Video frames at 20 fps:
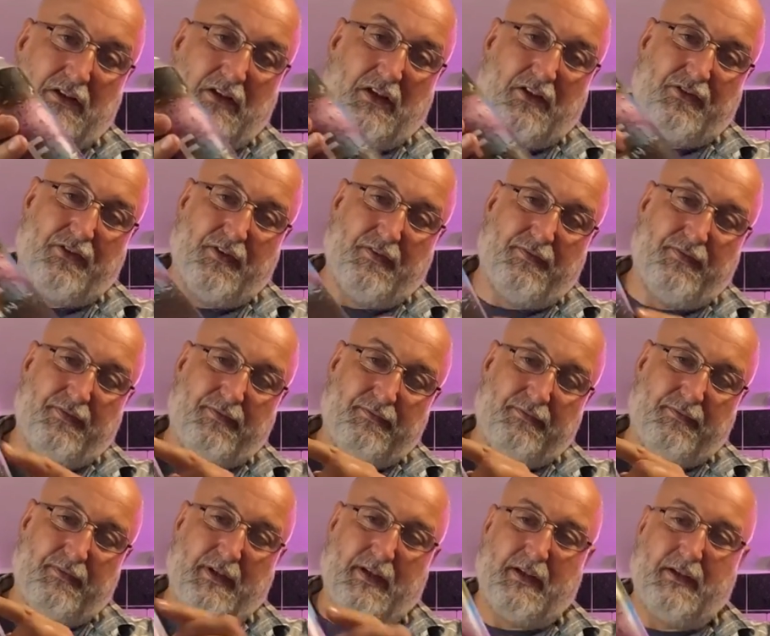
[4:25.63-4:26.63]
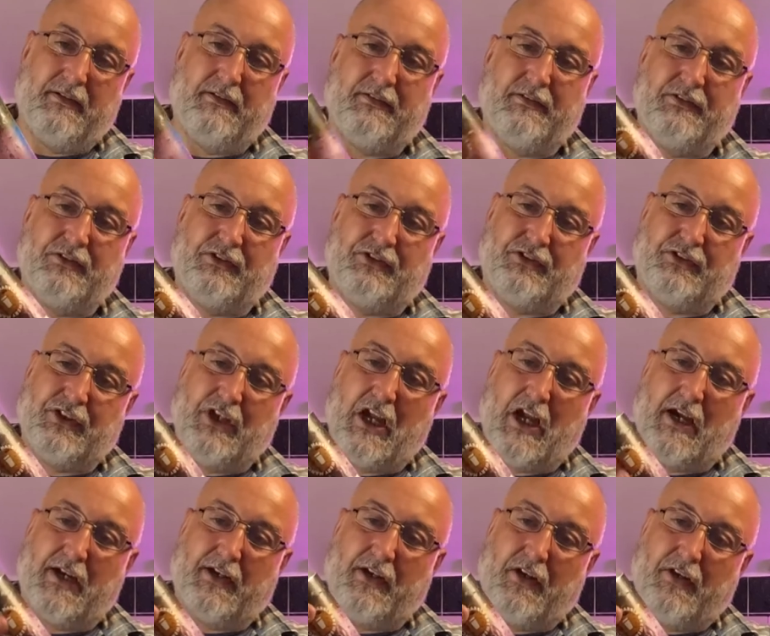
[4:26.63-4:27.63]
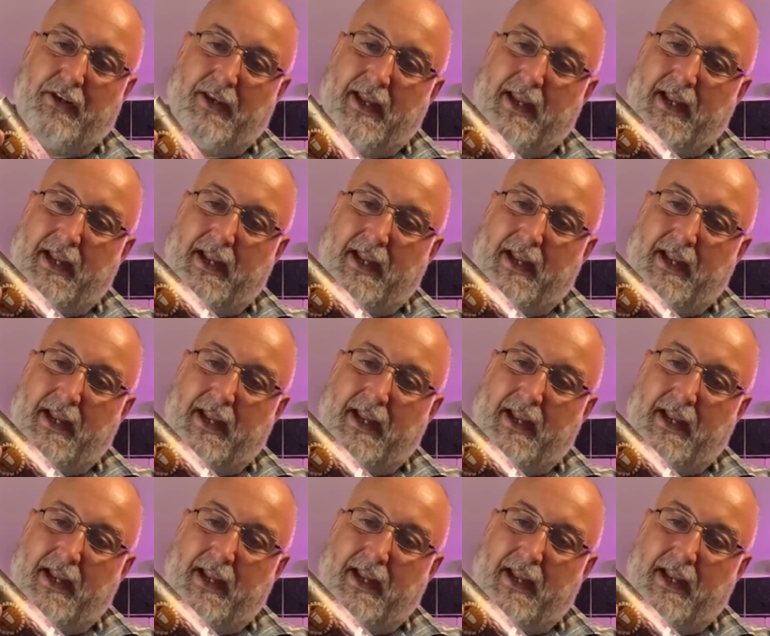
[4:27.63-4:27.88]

Lots of jargon on